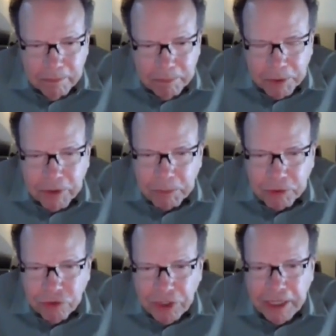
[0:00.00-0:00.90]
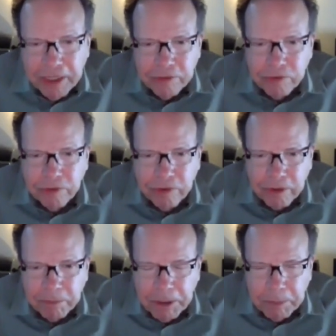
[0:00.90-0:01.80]
build the machines to
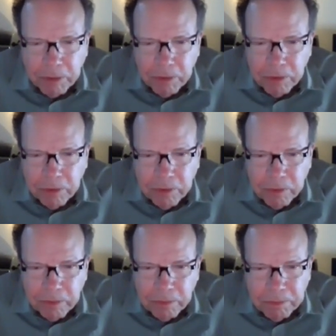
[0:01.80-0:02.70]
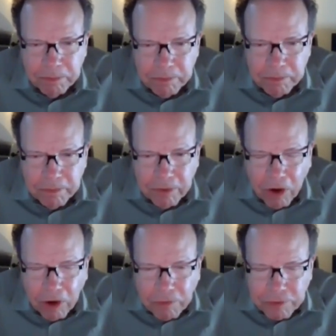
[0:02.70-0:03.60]
the people who
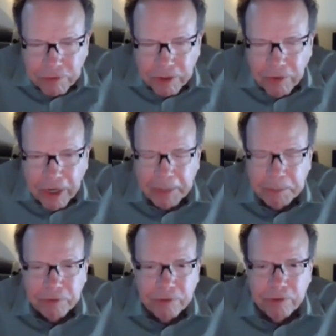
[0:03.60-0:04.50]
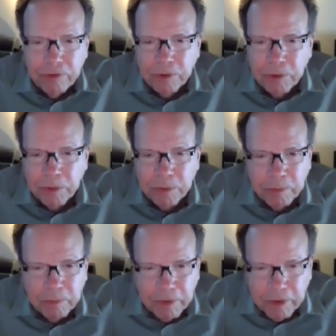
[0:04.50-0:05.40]
harvest the grapes to,